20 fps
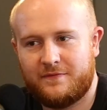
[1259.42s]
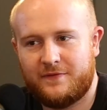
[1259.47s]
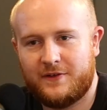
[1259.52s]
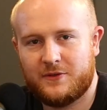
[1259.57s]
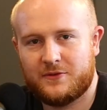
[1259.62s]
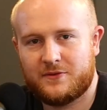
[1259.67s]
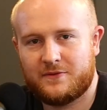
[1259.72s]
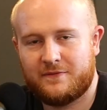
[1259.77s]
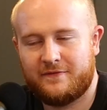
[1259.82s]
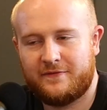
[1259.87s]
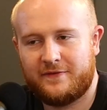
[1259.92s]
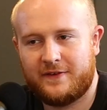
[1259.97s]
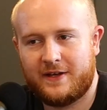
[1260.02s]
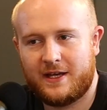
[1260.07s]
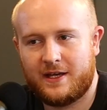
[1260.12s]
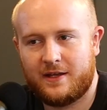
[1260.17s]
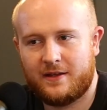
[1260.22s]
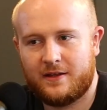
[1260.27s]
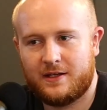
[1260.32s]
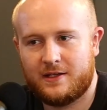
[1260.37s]
feels
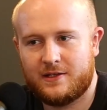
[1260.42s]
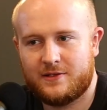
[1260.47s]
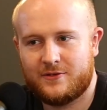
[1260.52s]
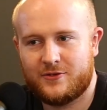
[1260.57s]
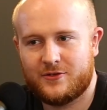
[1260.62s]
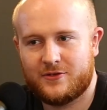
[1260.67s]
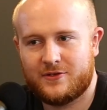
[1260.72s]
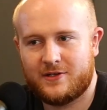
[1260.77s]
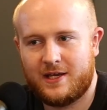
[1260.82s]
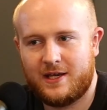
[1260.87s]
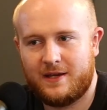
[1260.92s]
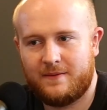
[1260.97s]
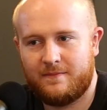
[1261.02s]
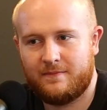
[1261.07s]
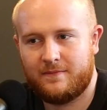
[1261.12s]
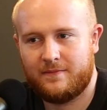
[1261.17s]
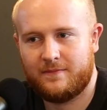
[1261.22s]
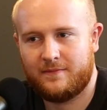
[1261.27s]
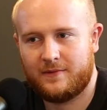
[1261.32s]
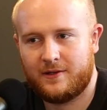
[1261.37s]
unfair that it's just
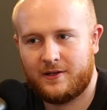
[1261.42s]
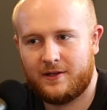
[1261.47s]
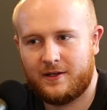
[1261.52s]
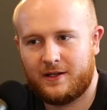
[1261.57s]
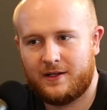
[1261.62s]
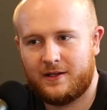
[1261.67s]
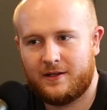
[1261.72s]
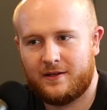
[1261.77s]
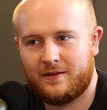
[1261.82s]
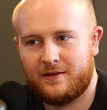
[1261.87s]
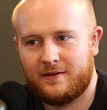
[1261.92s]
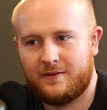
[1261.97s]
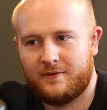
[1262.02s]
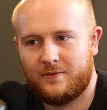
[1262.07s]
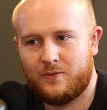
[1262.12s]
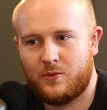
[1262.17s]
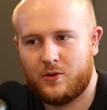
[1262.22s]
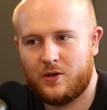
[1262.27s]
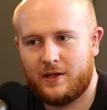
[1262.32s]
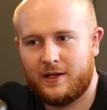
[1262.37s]
him. Like,
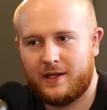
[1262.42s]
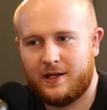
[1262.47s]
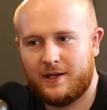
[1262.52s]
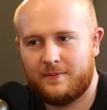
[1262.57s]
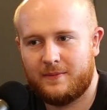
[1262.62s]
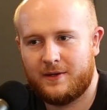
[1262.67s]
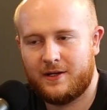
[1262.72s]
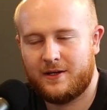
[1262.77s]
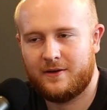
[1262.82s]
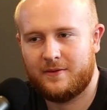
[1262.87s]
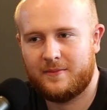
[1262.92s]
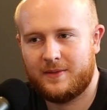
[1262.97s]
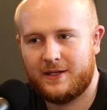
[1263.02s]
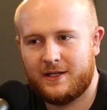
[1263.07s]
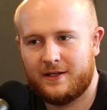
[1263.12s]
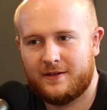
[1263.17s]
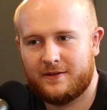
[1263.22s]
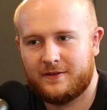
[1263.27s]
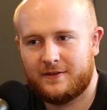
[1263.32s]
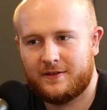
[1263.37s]
why him and nobody
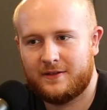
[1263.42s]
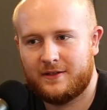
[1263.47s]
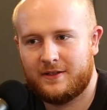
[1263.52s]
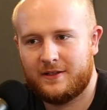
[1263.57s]
else?